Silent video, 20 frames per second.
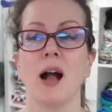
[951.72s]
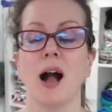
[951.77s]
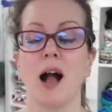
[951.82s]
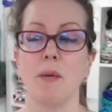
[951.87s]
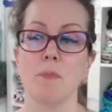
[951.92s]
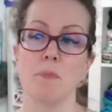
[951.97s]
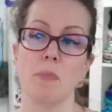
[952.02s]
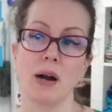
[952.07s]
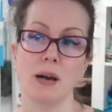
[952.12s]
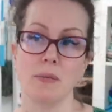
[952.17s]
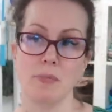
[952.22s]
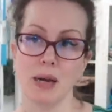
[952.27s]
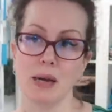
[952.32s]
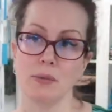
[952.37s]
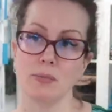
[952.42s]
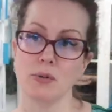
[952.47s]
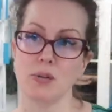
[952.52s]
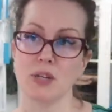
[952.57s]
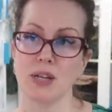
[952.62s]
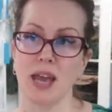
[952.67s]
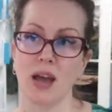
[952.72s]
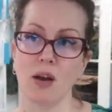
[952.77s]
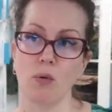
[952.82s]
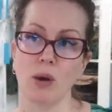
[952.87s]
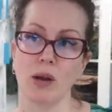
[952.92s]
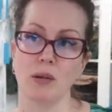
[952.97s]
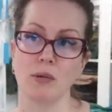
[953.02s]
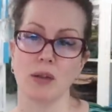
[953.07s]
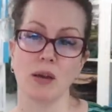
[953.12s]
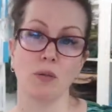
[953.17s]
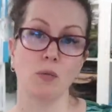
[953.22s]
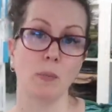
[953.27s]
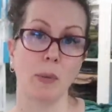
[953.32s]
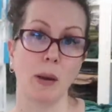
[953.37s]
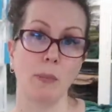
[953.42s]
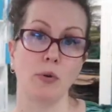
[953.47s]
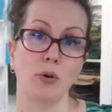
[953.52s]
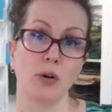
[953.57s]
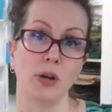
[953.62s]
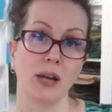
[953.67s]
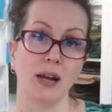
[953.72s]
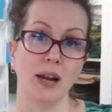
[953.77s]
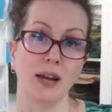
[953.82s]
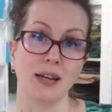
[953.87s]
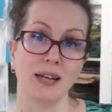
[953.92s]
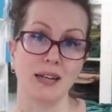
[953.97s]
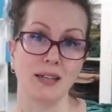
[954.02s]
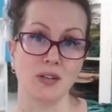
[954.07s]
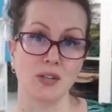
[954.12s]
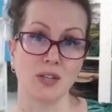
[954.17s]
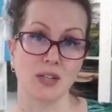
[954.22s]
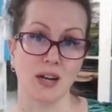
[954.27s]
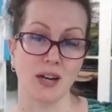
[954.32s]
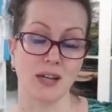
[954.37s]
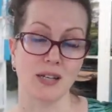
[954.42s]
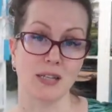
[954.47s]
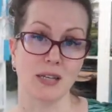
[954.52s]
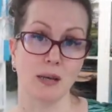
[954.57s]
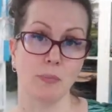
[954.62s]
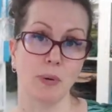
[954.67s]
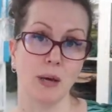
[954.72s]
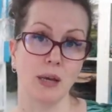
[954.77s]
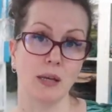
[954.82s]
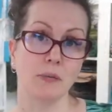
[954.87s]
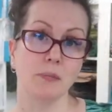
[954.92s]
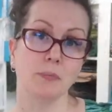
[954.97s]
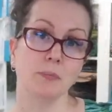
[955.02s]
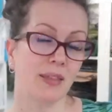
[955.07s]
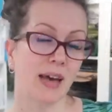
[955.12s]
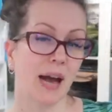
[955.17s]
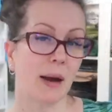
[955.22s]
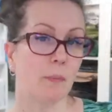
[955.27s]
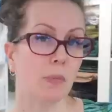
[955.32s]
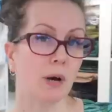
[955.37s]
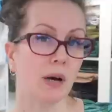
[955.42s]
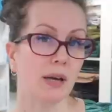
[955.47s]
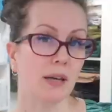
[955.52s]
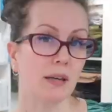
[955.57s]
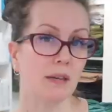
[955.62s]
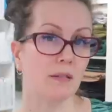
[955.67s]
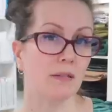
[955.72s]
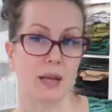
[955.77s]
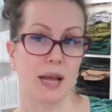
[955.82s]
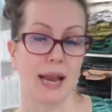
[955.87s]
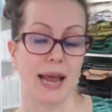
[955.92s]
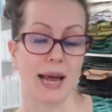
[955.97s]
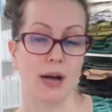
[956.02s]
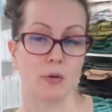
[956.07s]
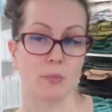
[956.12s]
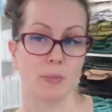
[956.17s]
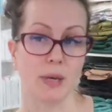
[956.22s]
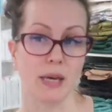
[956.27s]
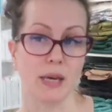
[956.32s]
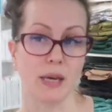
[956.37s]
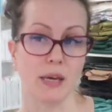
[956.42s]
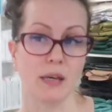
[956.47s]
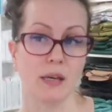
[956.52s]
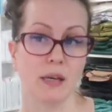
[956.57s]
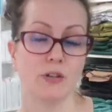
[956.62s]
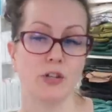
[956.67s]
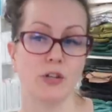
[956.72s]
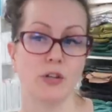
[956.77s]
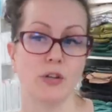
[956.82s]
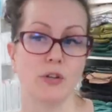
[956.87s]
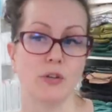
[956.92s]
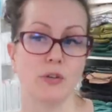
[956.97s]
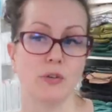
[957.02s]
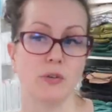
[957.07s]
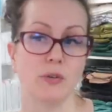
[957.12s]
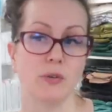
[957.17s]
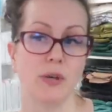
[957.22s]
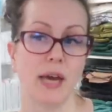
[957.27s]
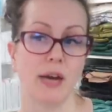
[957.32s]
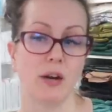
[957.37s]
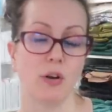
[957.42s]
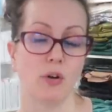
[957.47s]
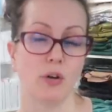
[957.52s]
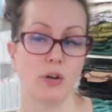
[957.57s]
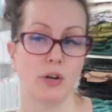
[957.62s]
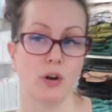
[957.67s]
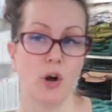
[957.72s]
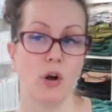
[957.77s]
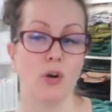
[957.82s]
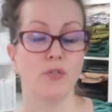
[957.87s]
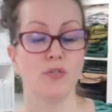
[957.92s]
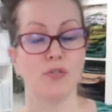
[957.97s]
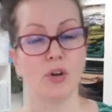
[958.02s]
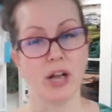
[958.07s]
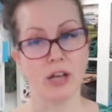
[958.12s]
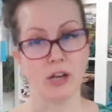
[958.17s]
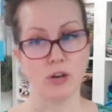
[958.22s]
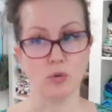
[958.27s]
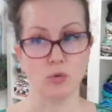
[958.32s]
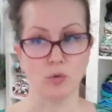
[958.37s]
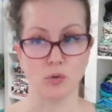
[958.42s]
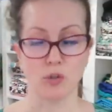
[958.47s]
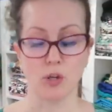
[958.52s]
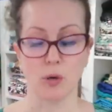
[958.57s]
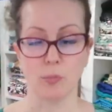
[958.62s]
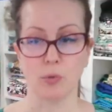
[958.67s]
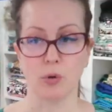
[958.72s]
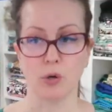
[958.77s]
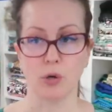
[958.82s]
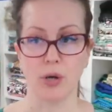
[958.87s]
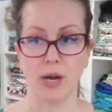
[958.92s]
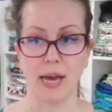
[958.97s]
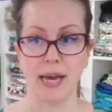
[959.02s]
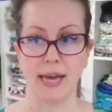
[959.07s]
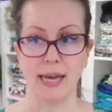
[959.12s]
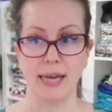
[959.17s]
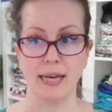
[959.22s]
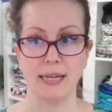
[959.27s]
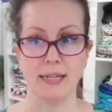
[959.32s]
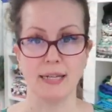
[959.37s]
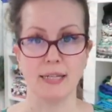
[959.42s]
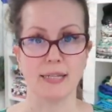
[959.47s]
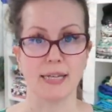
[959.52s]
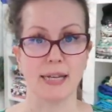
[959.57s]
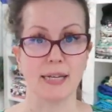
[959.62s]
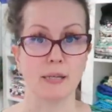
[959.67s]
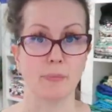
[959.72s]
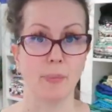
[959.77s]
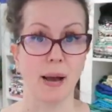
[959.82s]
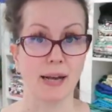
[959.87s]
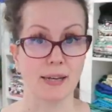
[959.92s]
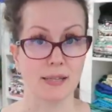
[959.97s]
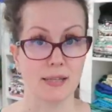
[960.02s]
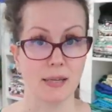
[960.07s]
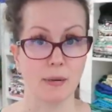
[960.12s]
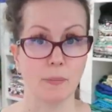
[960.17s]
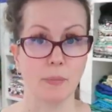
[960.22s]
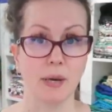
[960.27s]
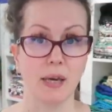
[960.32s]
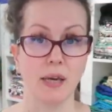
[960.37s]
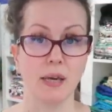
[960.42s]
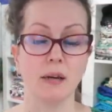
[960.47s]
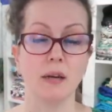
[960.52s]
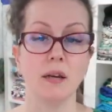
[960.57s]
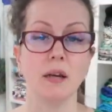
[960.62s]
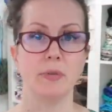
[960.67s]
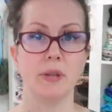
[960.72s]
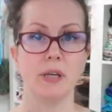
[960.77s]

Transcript: I might be able to get away with it by putting like a little side zip in. That might allow me to get it on and off. I can also put a center back zip in.